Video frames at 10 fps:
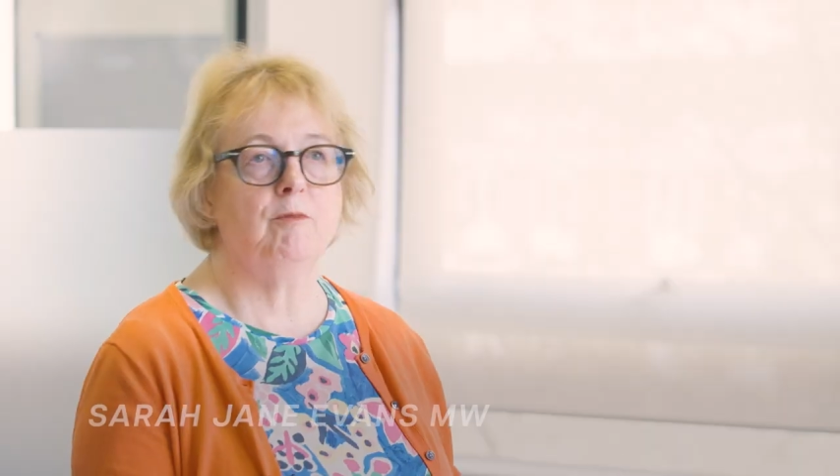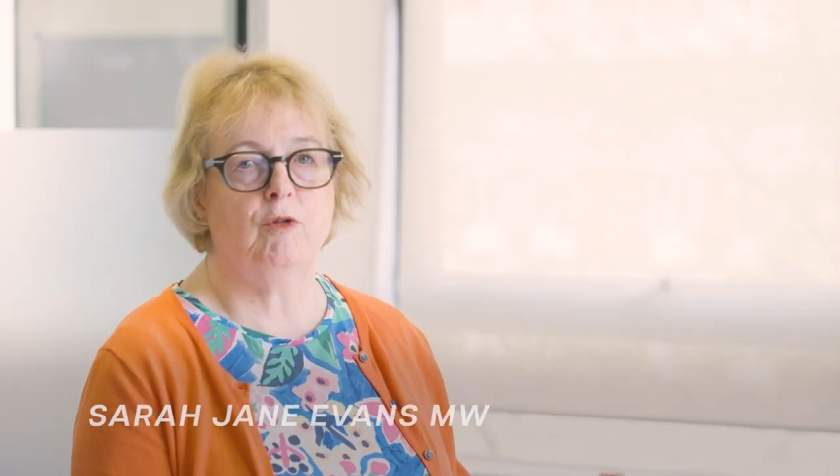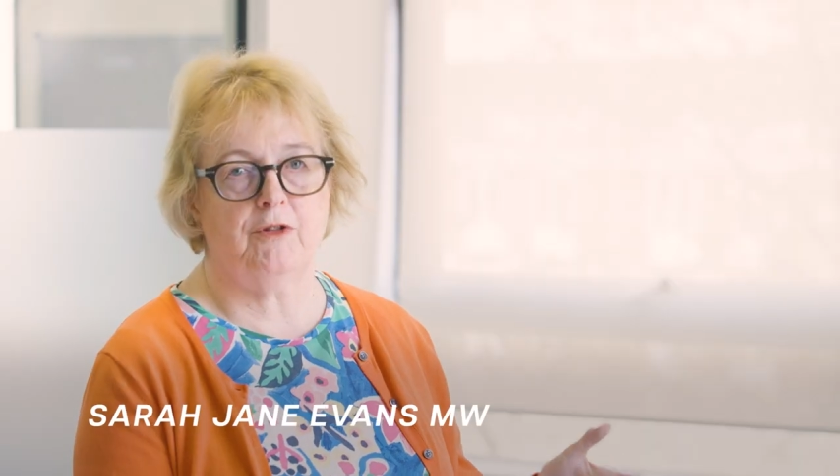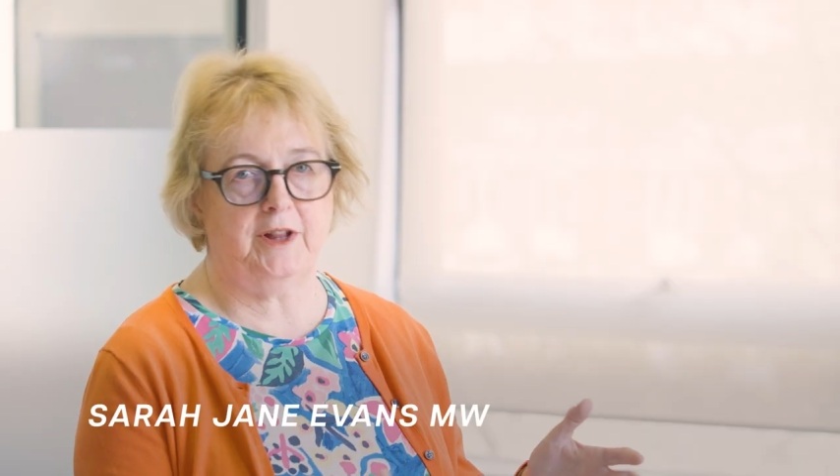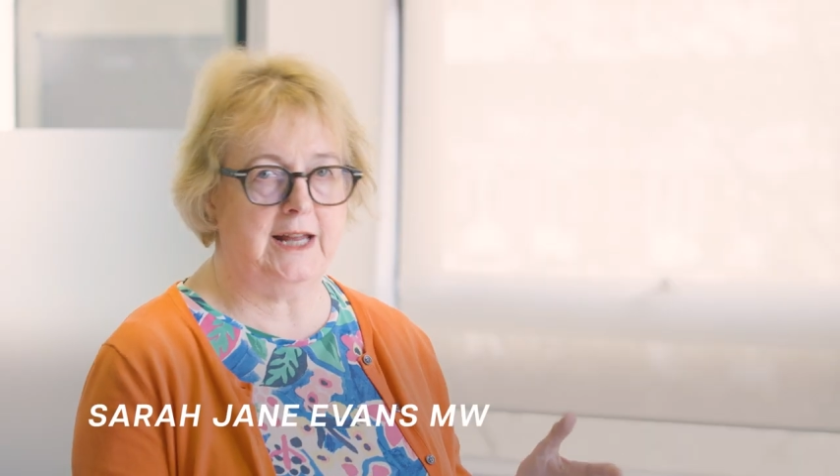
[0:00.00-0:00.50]

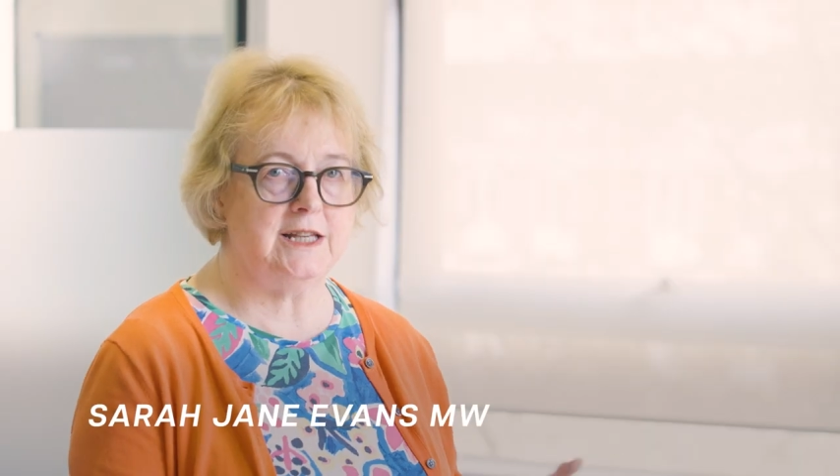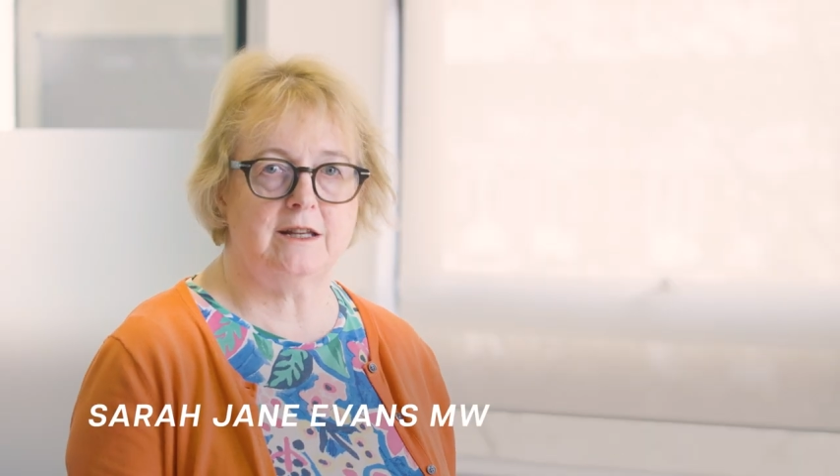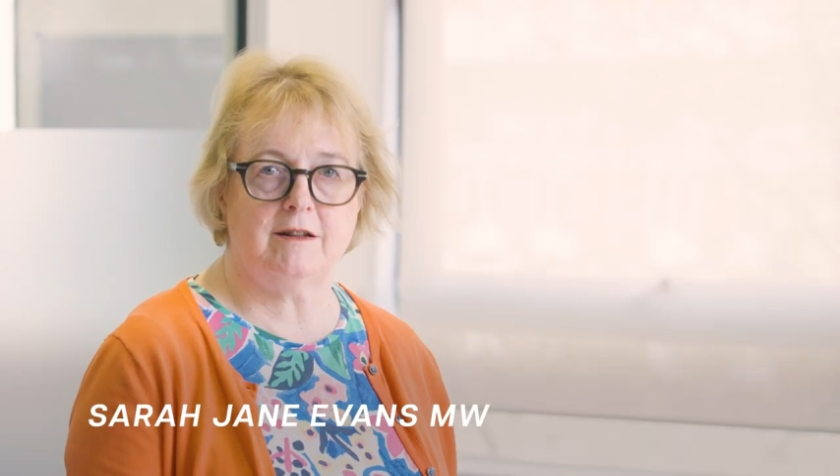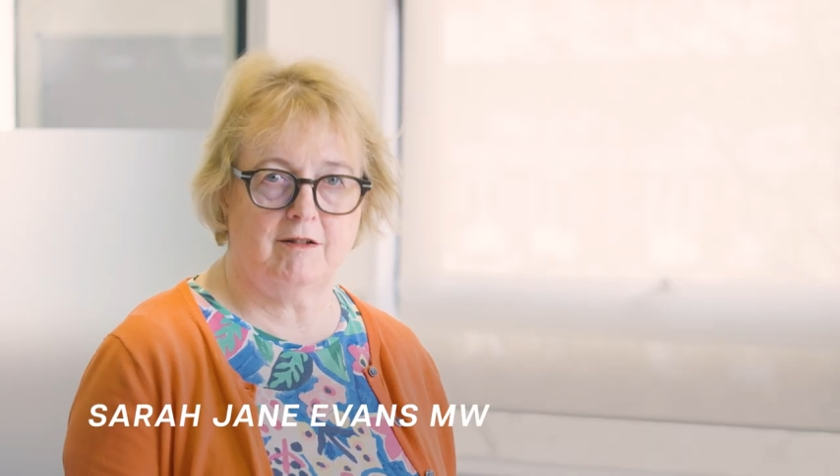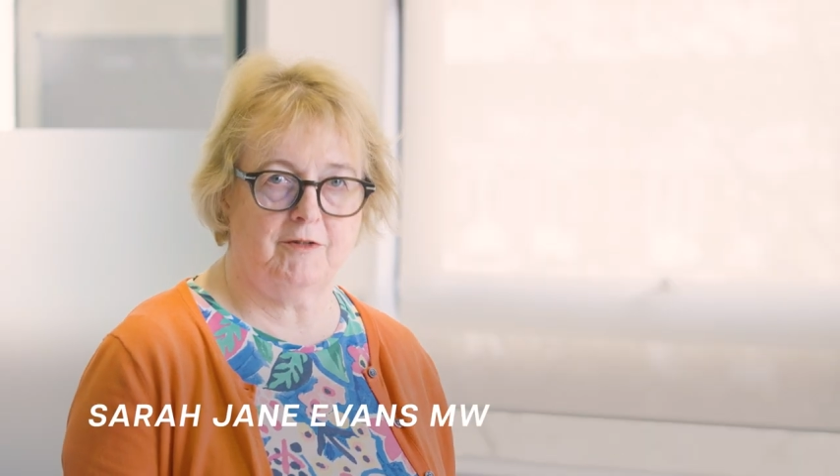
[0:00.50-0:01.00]
more than
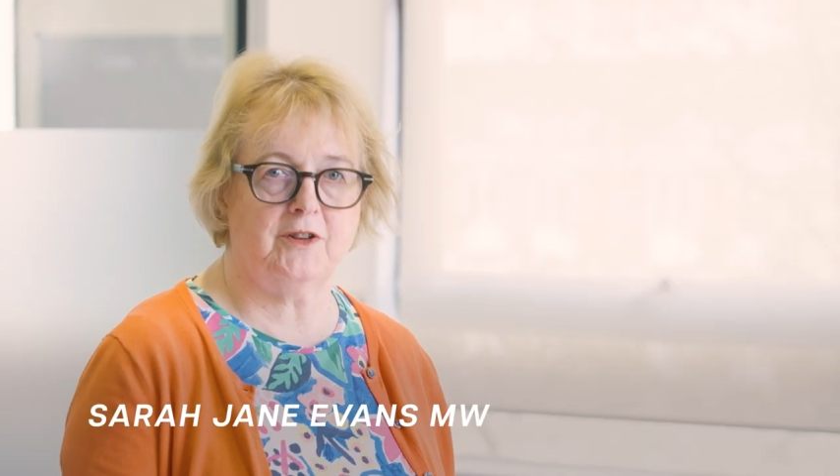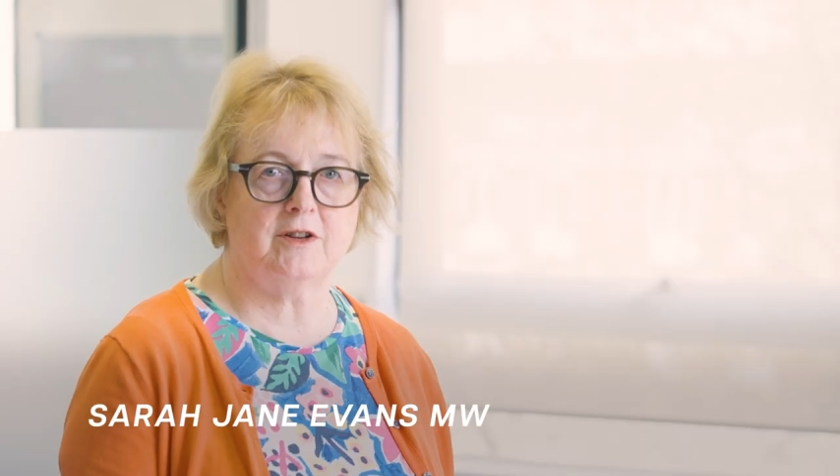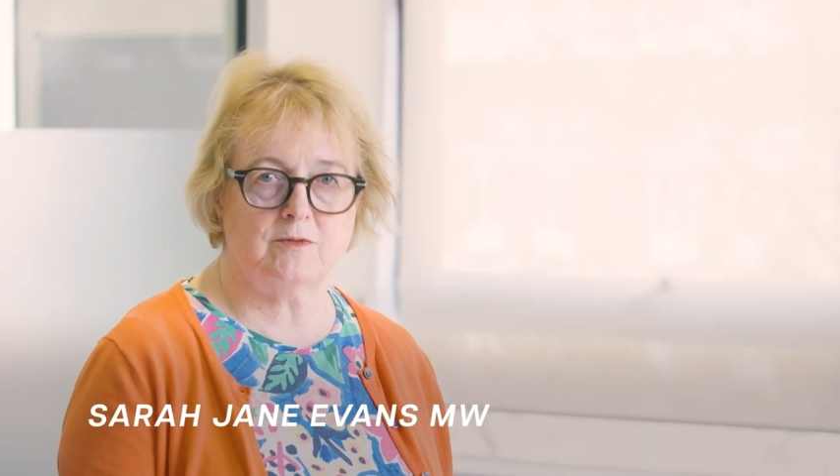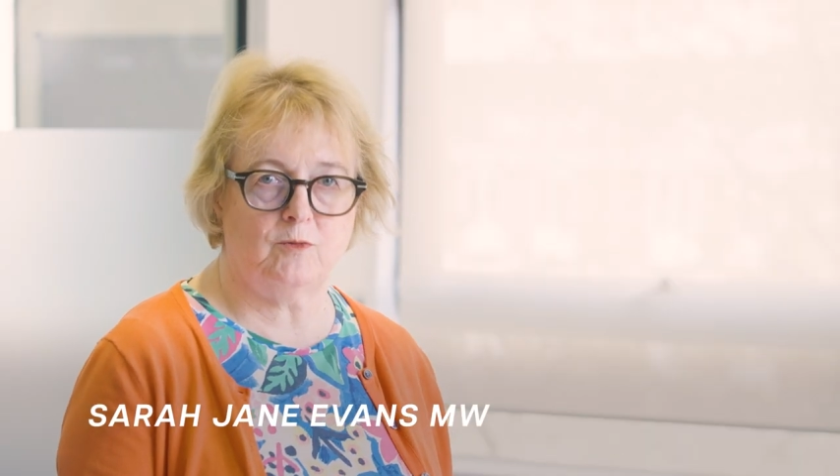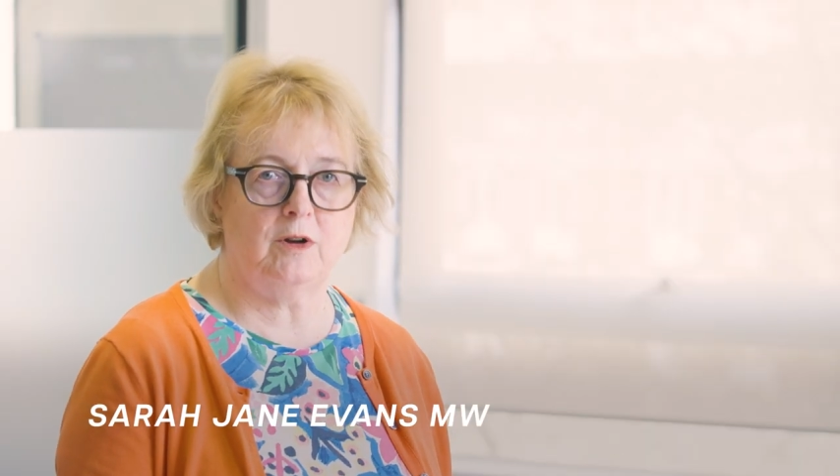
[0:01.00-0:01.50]

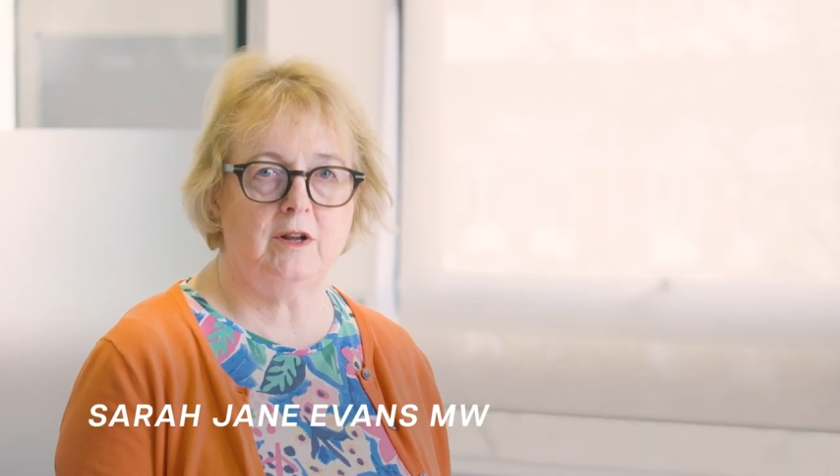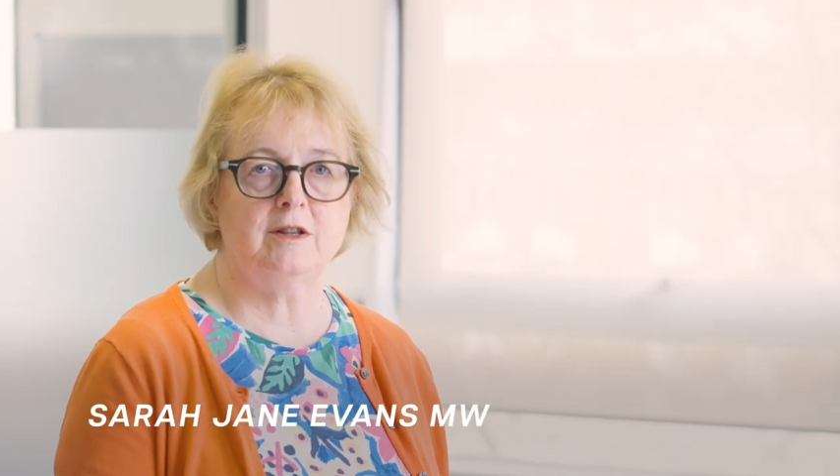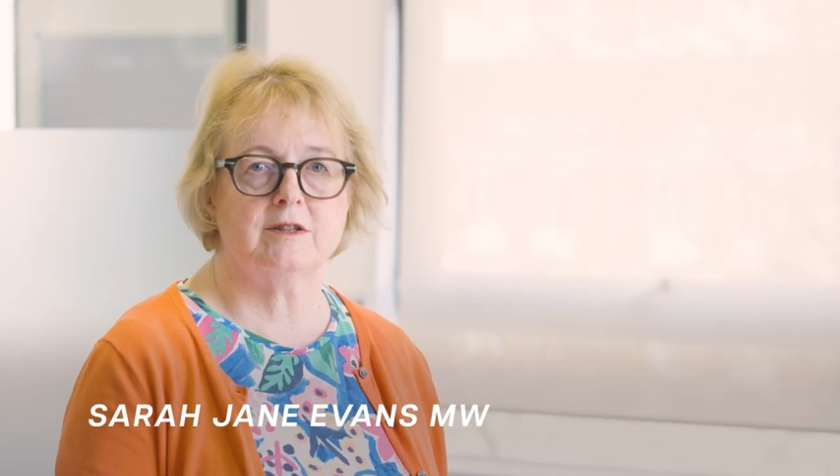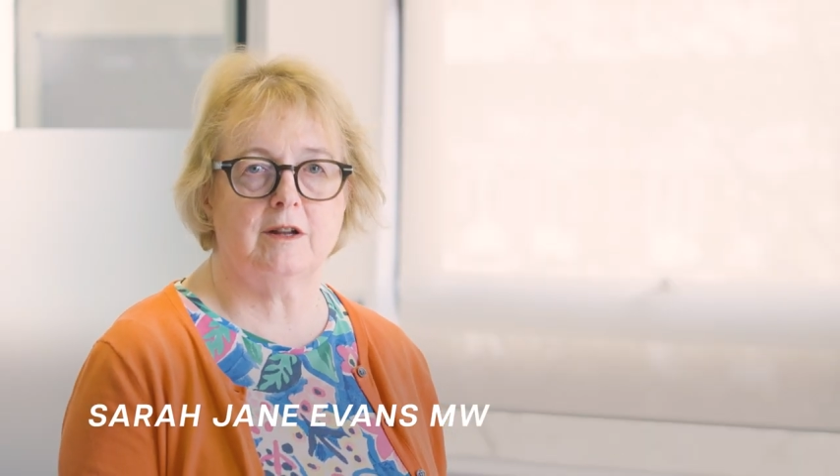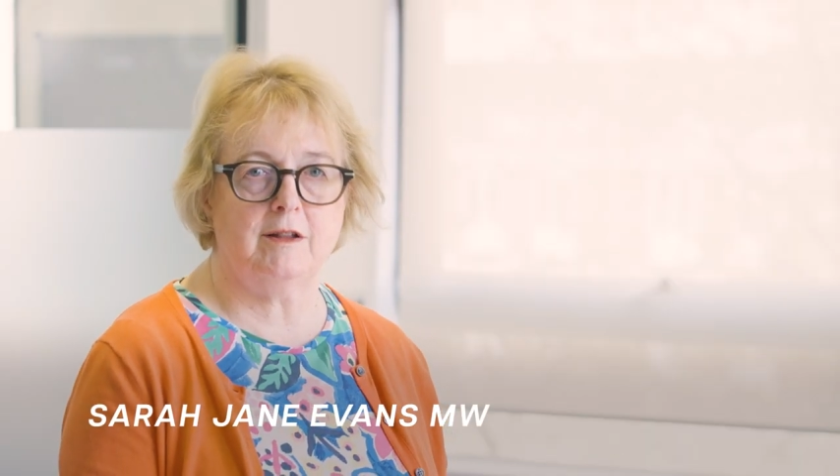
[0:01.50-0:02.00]
18,500
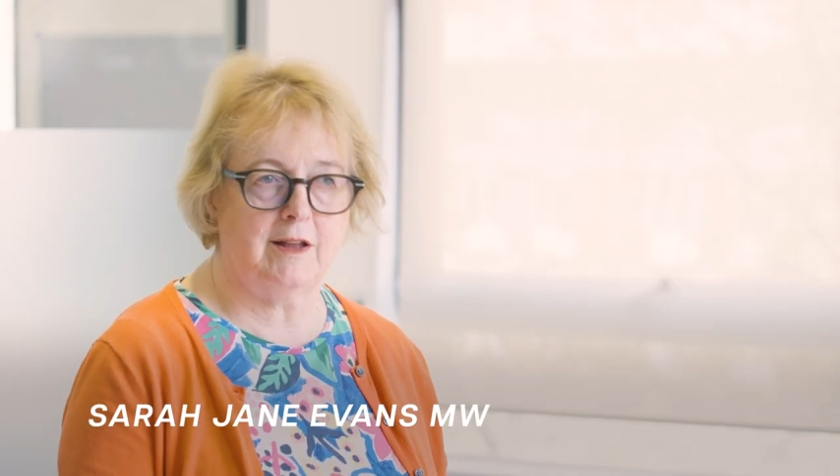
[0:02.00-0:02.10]
wines and